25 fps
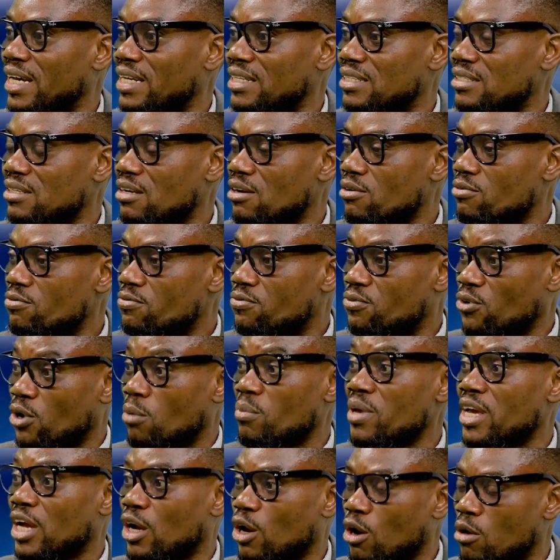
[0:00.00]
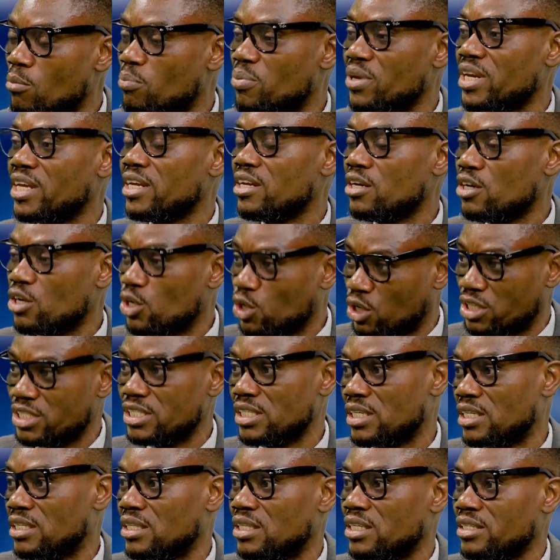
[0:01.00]
it from a company
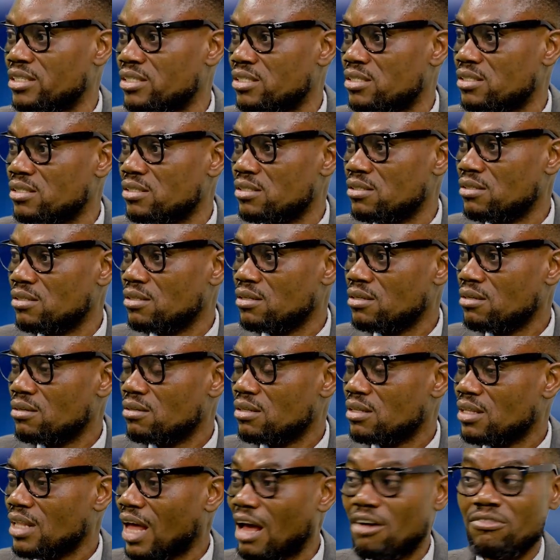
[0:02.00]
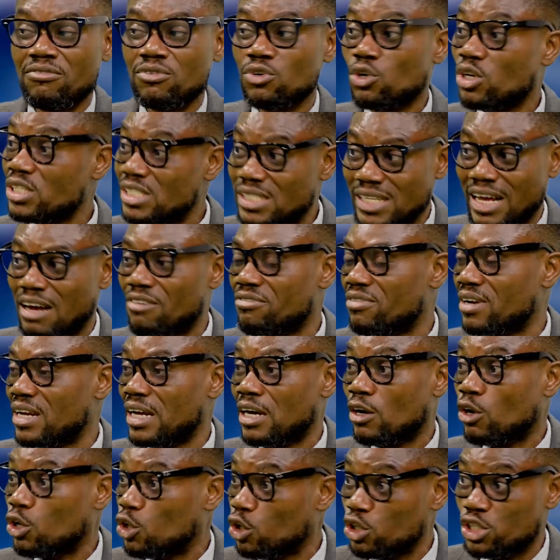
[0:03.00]
not in Africa
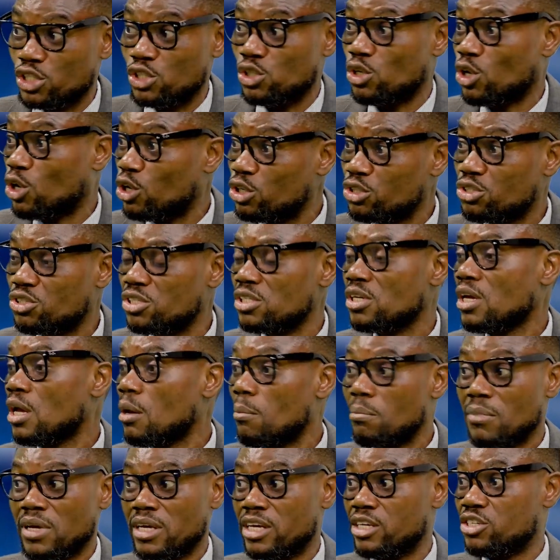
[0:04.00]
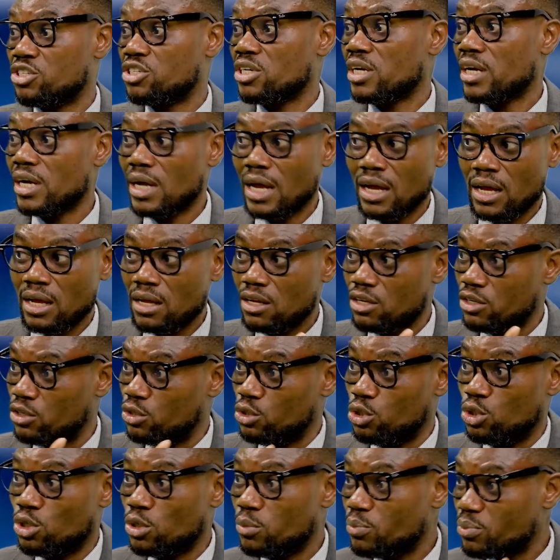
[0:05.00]
or not in your country, Asia,
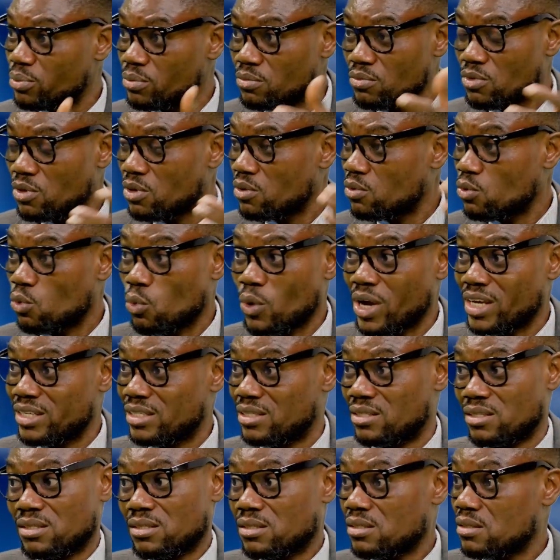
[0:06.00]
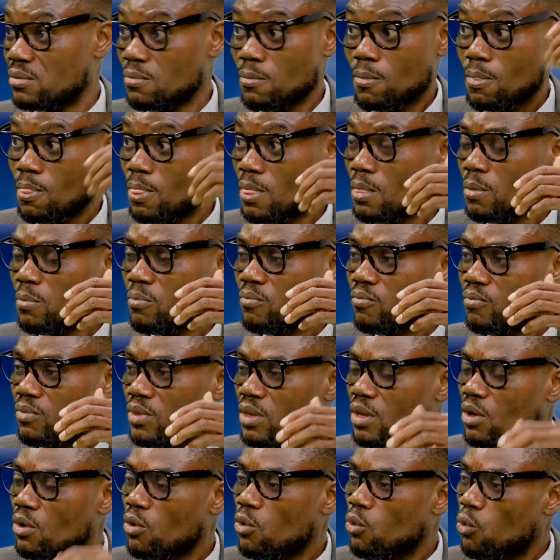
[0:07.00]
Europe, West.
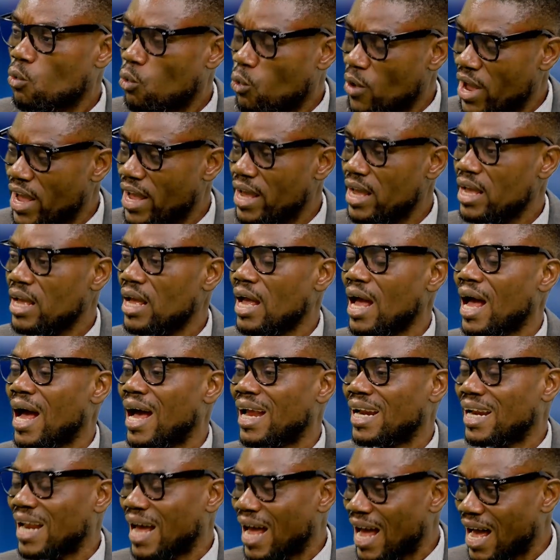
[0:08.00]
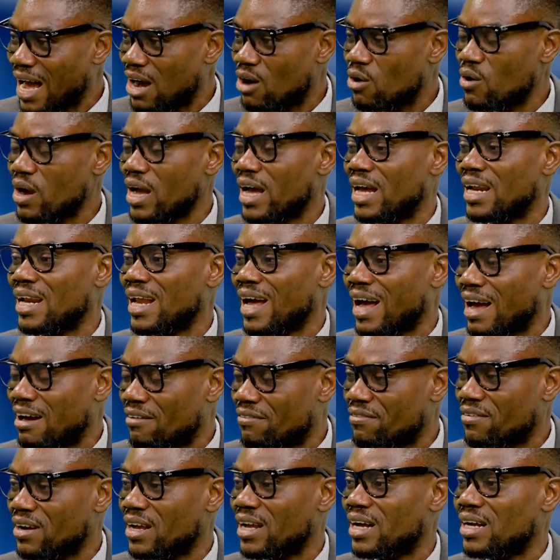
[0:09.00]
Where and how can
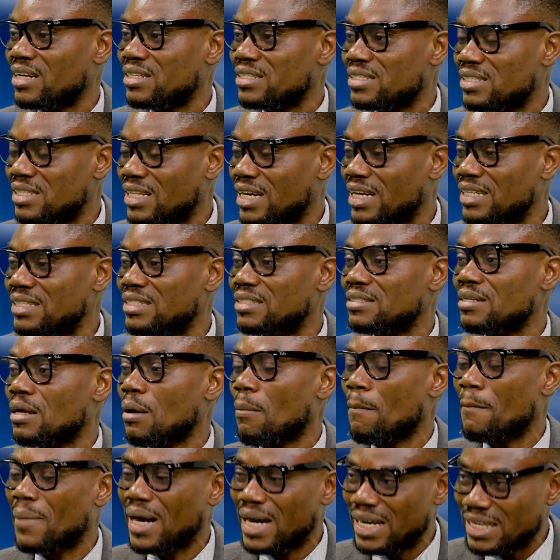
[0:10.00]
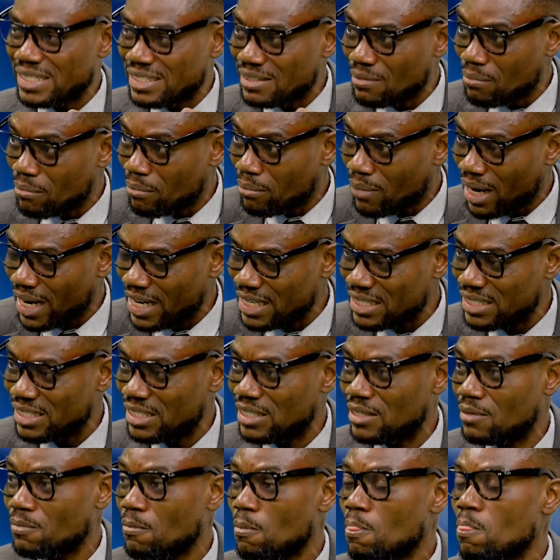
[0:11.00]
Africa start
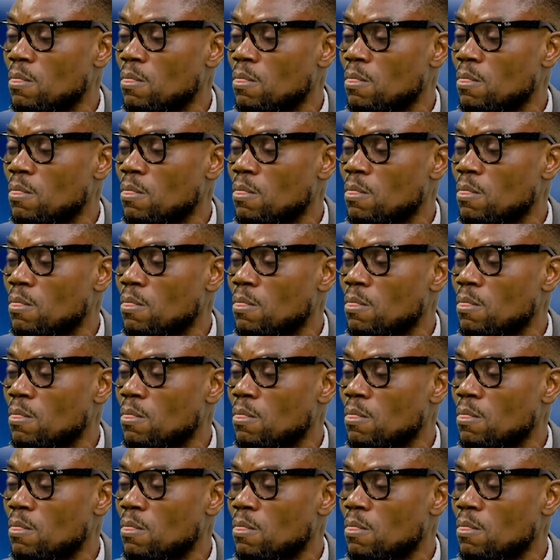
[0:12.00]
maximizing